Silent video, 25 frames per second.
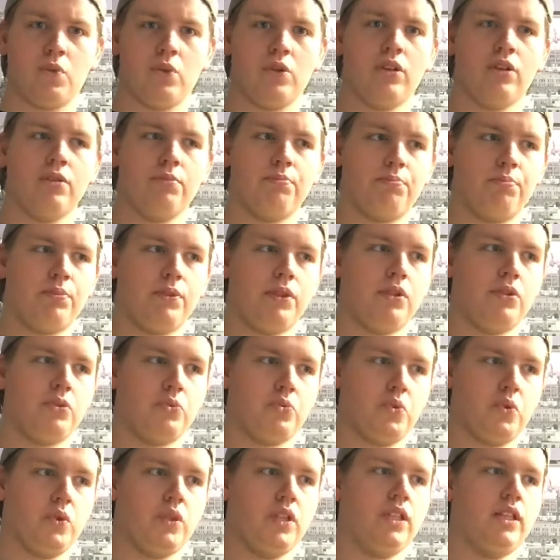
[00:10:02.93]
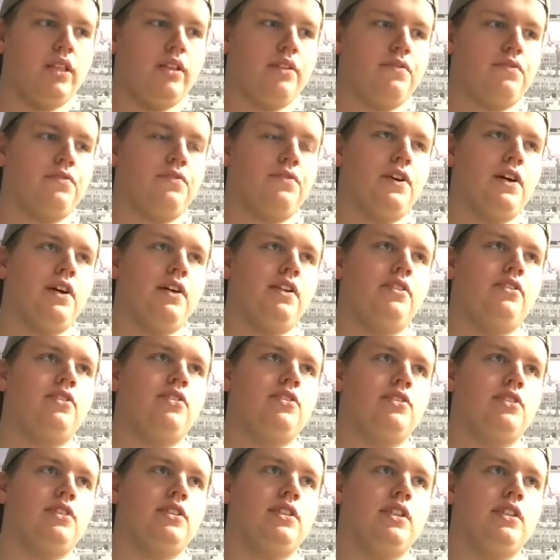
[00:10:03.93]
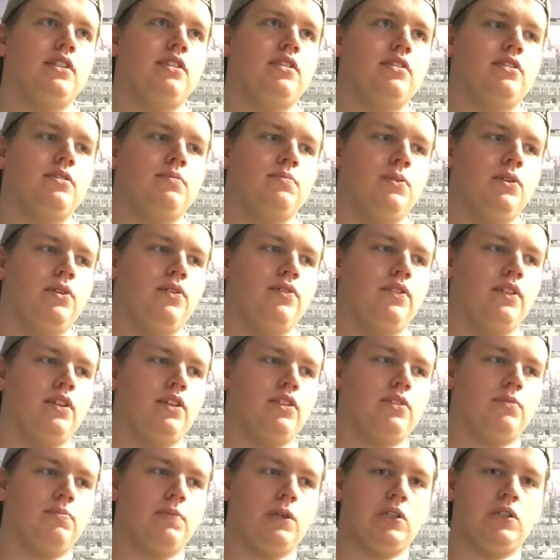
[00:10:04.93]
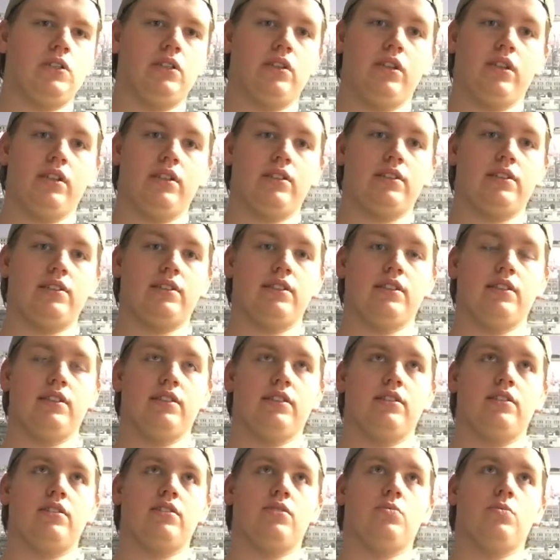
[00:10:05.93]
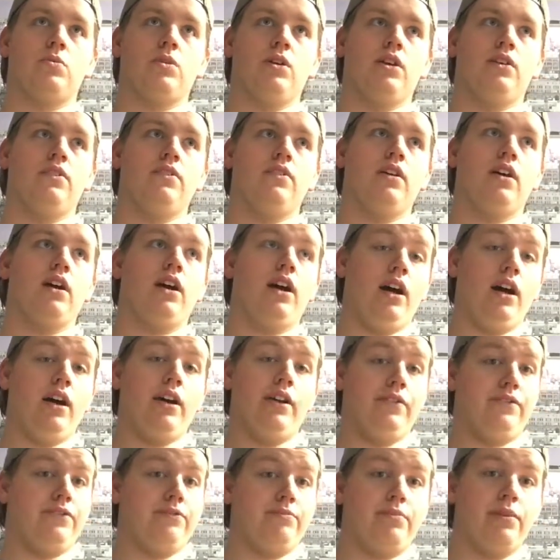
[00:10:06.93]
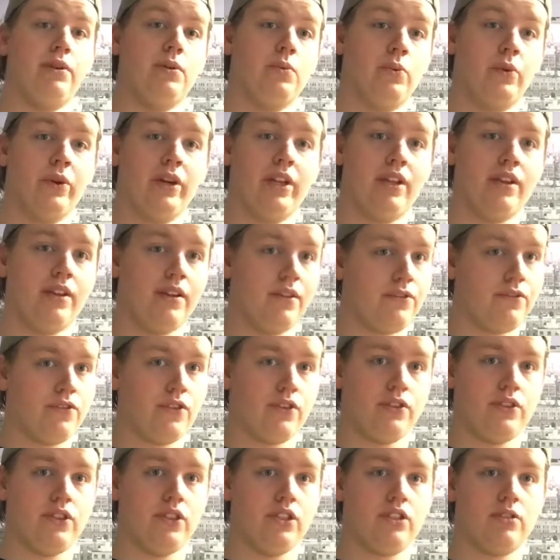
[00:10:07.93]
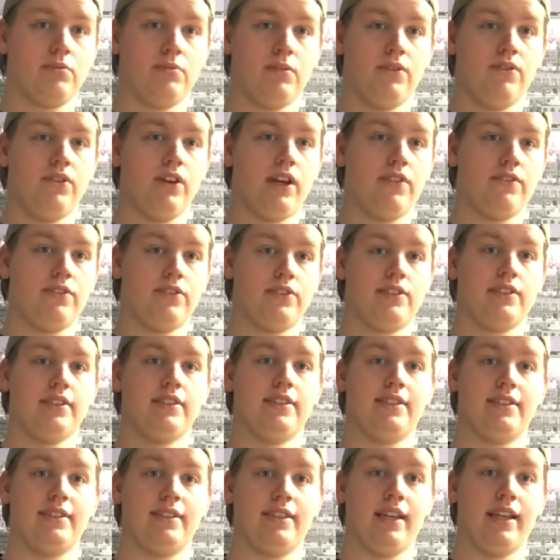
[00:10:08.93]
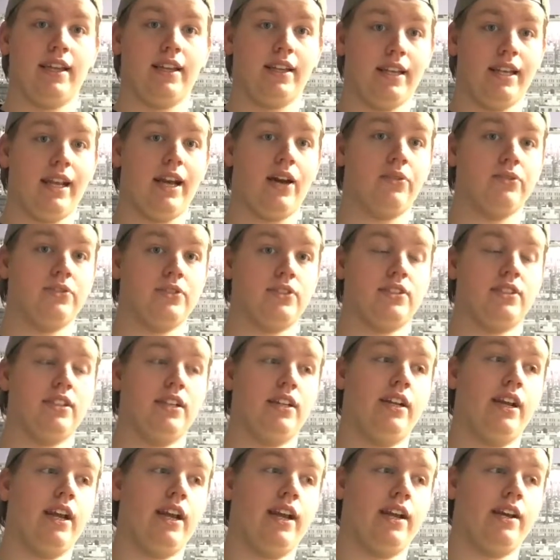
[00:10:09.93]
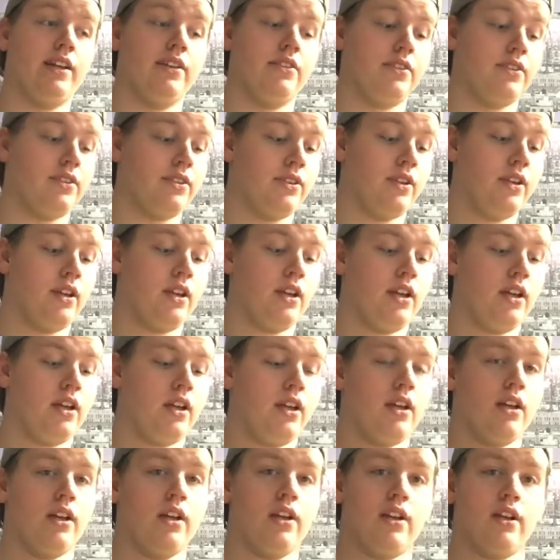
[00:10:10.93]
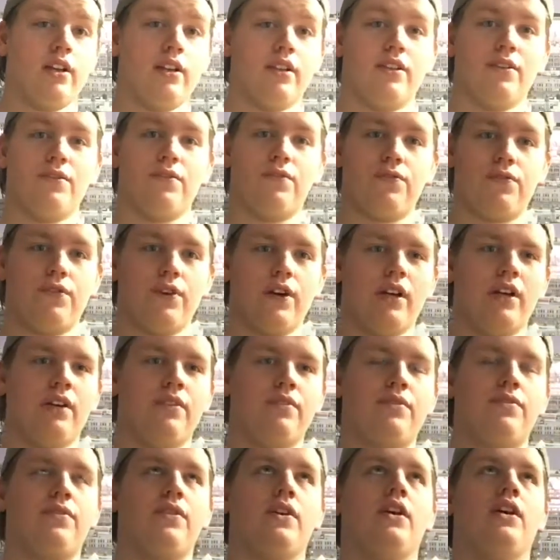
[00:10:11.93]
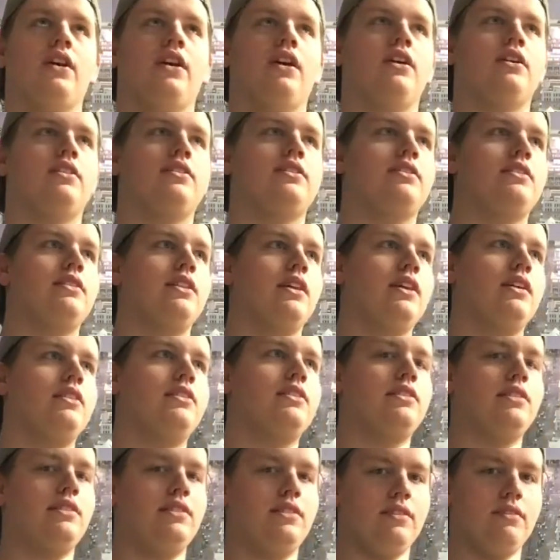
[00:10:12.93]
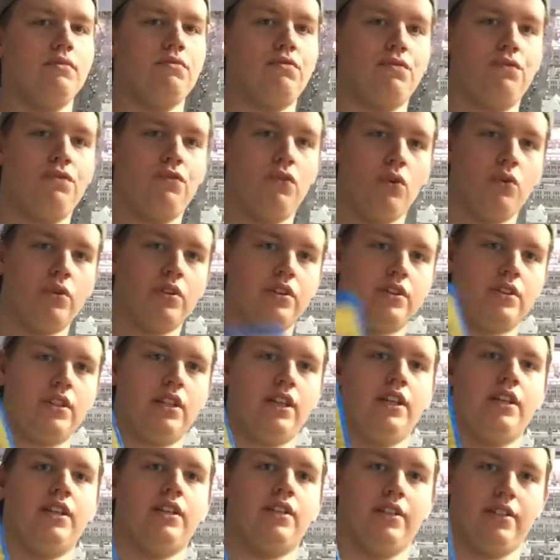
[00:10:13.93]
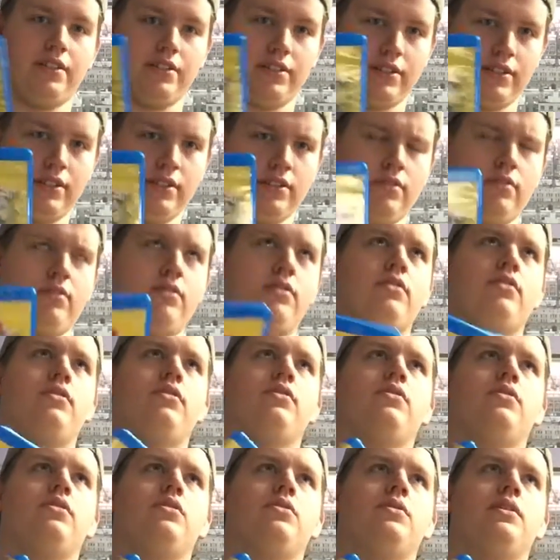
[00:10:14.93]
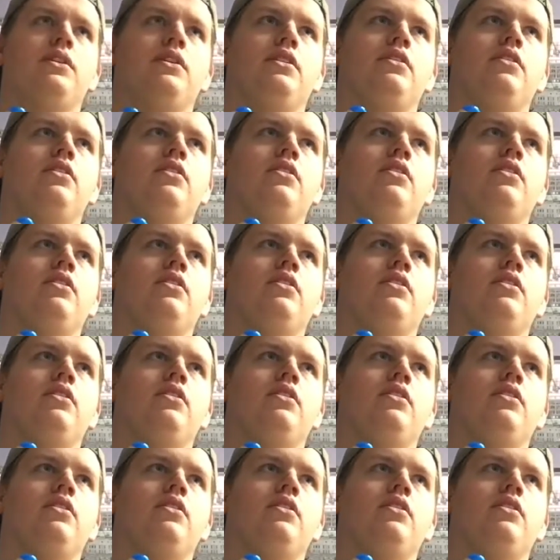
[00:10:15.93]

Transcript: will be really fun to see this movie, especially since I've been waiting for this movie ever since they announced it. And The funny thing is, it's 4 years. Or wait.